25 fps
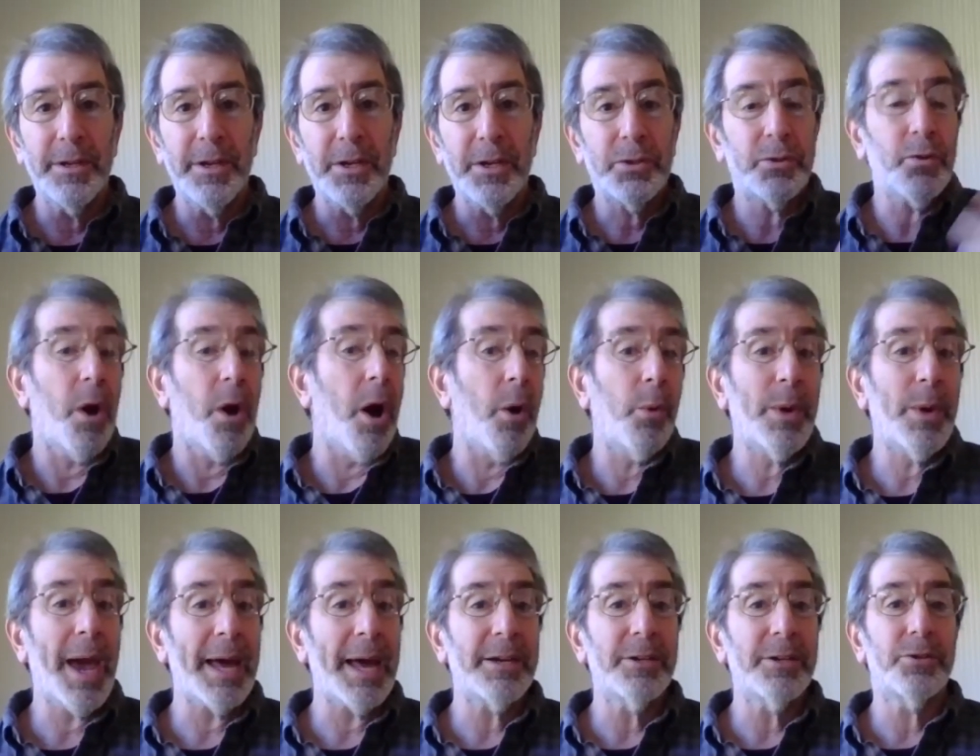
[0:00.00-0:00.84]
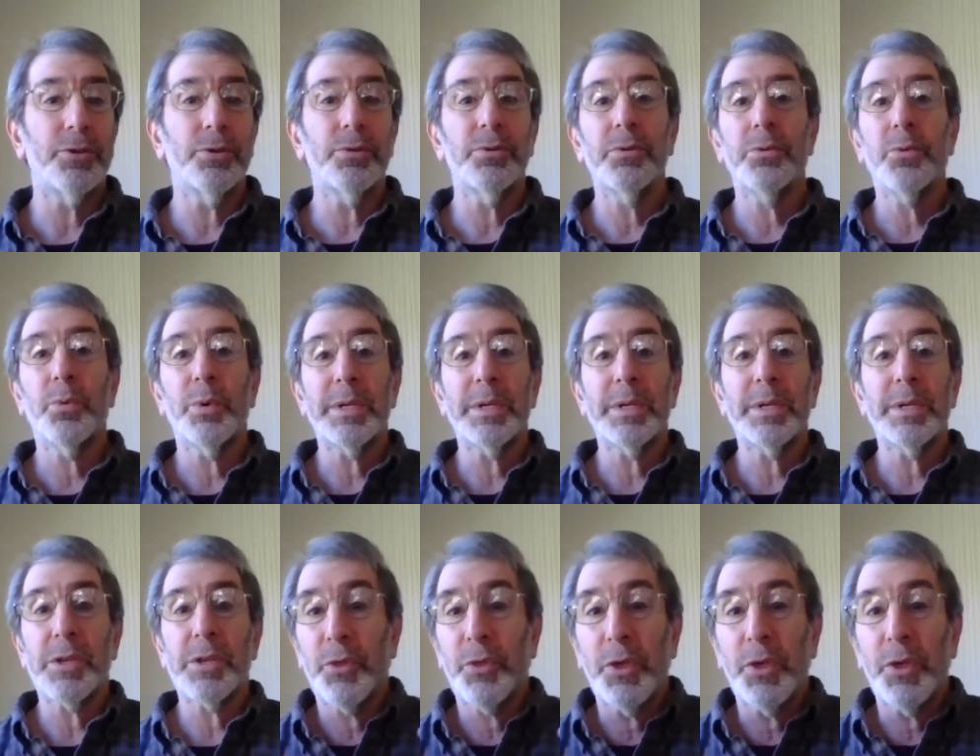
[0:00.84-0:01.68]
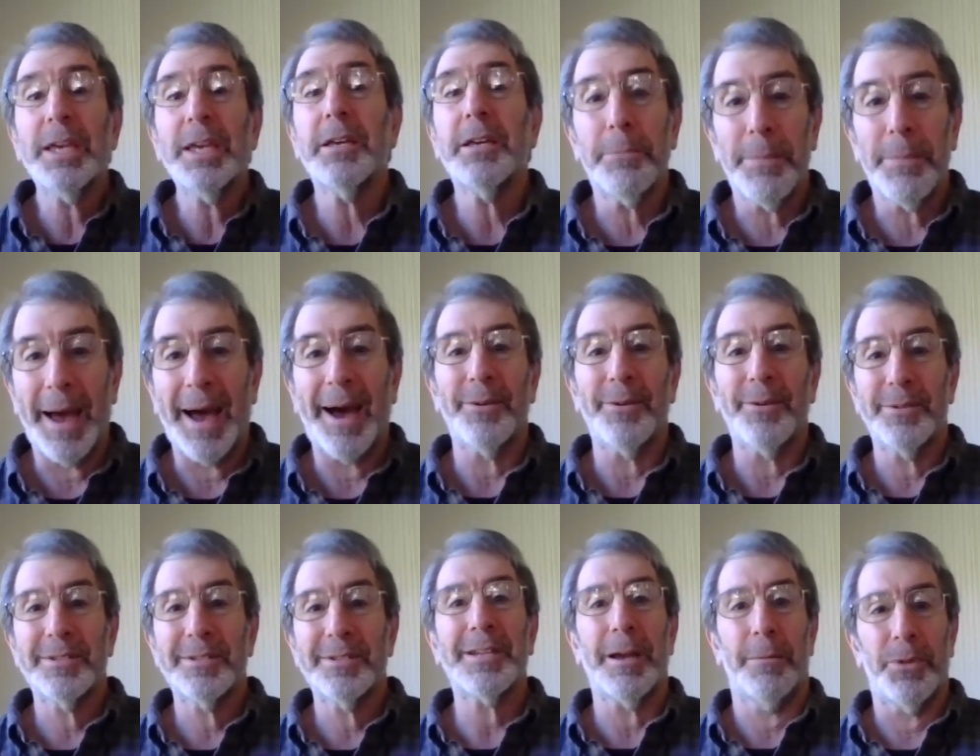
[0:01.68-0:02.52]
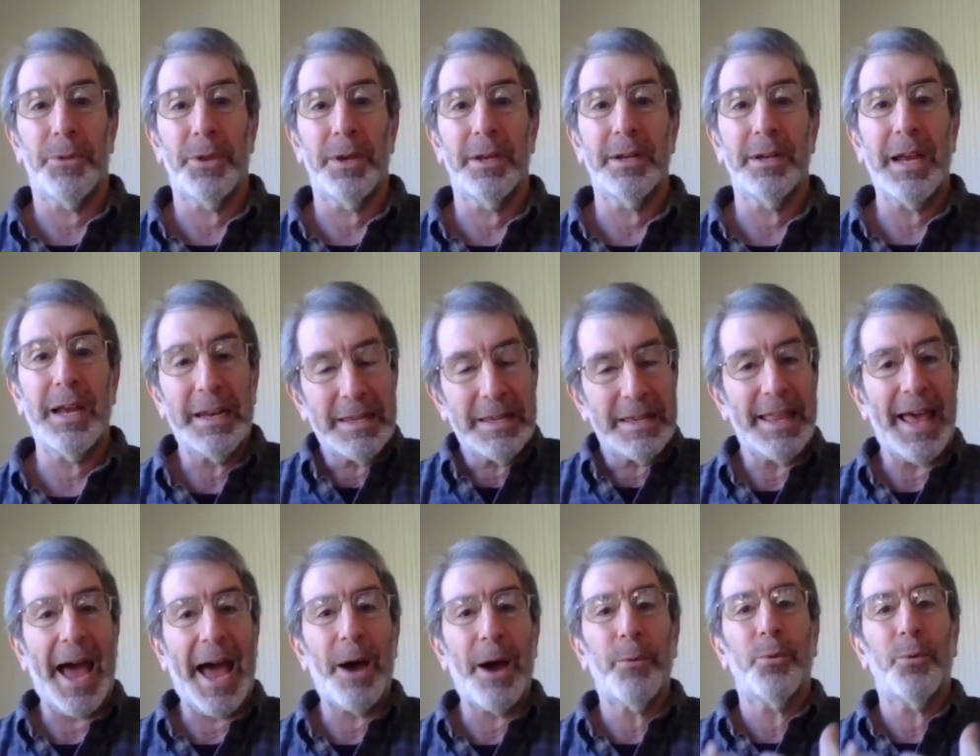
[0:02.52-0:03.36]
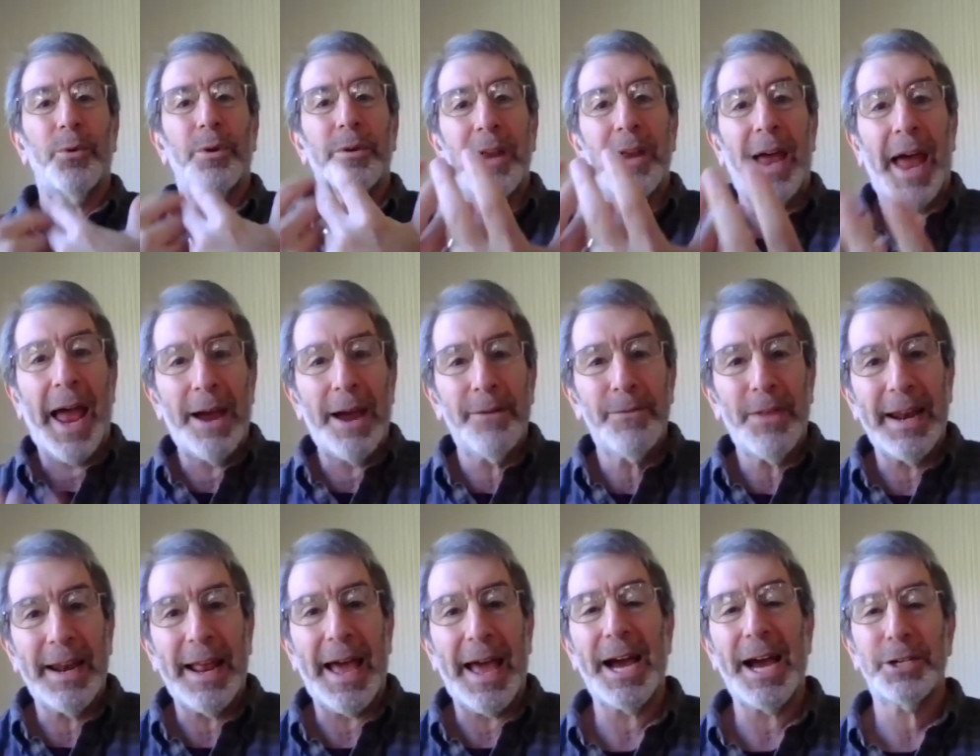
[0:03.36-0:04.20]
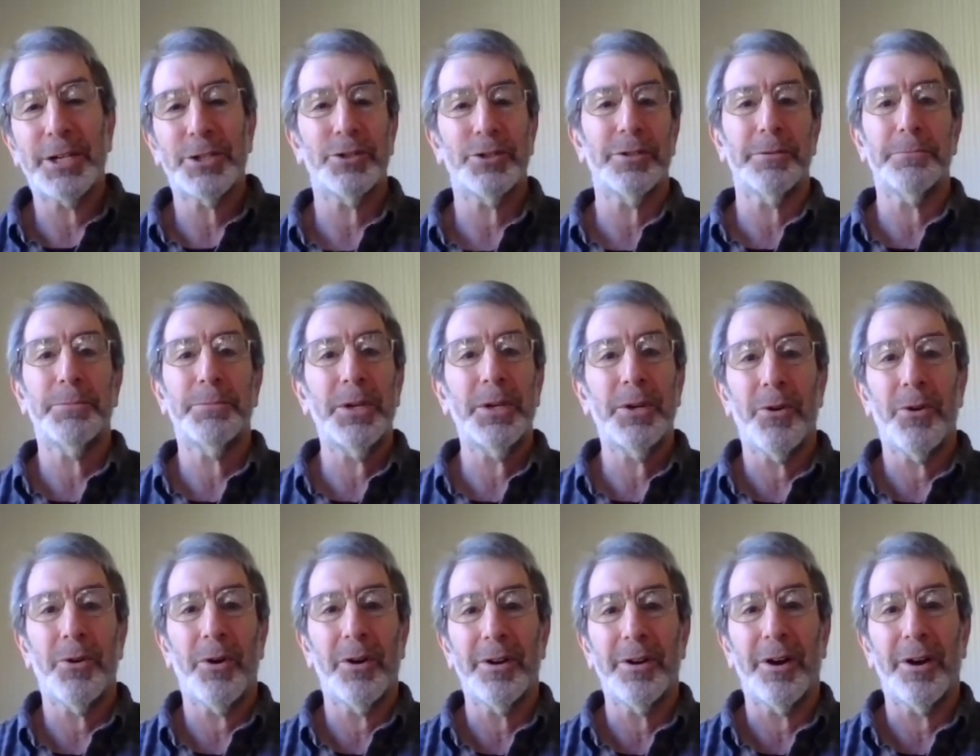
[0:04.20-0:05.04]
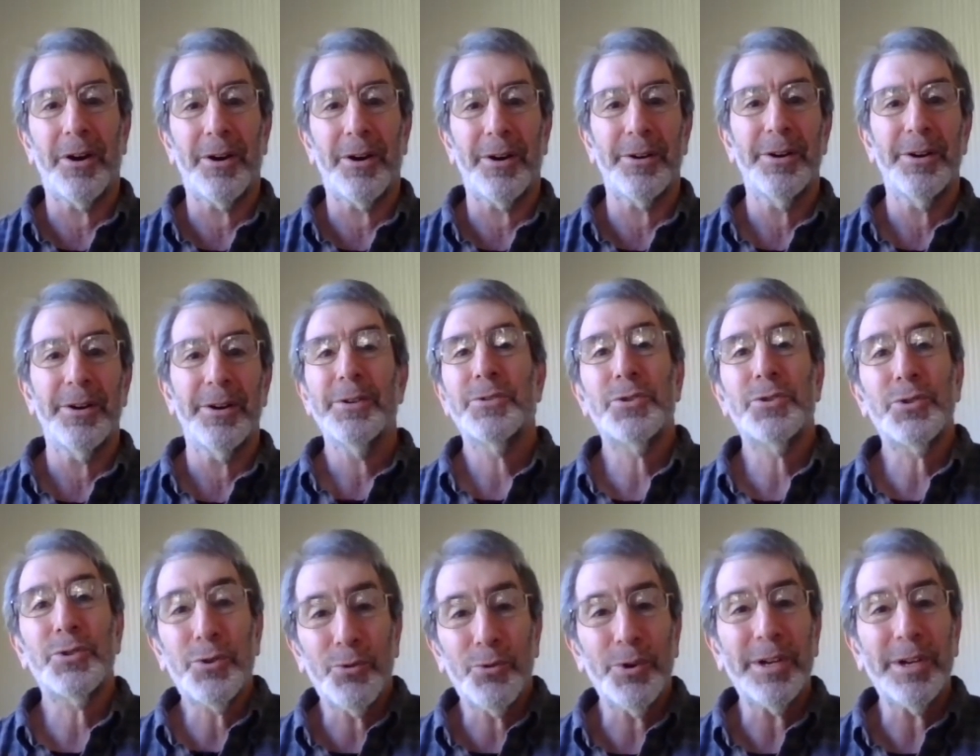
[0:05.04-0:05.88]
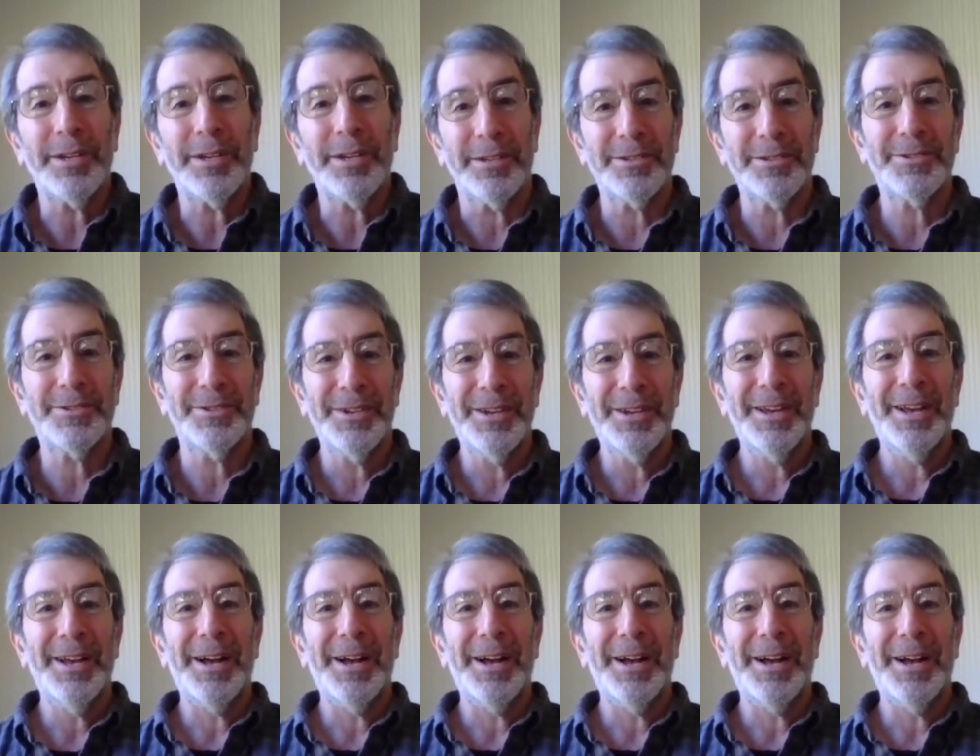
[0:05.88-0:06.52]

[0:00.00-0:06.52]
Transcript: So all we had to do was think about something, and that would have that action appear on our screens.